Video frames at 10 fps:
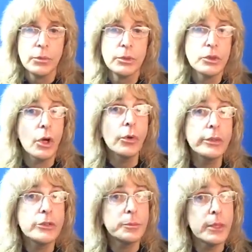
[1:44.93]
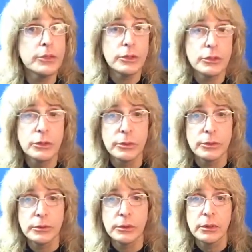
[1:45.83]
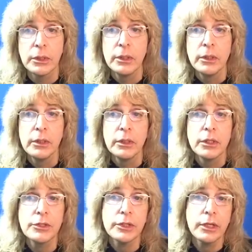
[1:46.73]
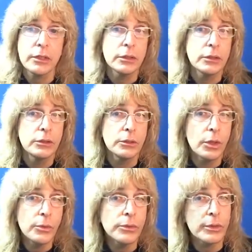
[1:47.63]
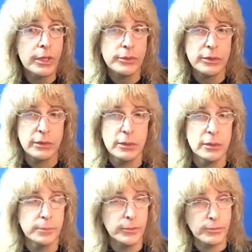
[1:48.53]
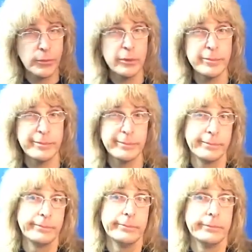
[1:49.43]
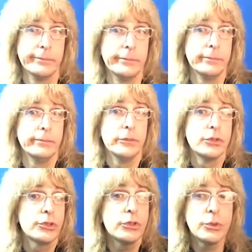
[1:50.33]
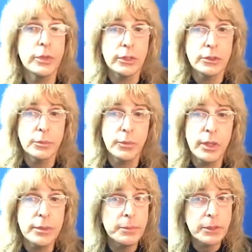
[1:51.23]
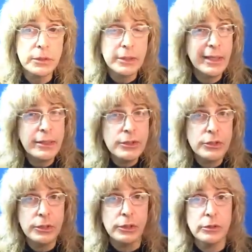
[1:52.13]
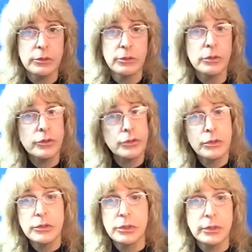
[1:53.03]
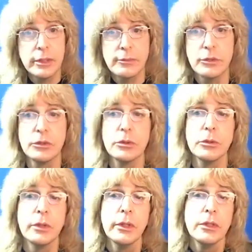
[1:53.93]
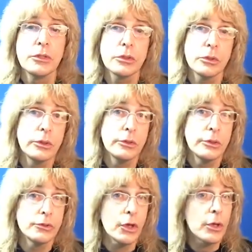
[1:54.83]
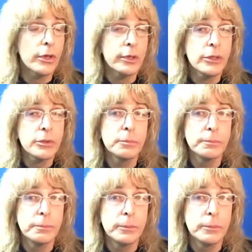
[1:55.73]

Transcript: which only speaks the truth, it's like your own thoughts can perform surgery on your brain better than any skilled neurosurgeon could ever do. So there's all another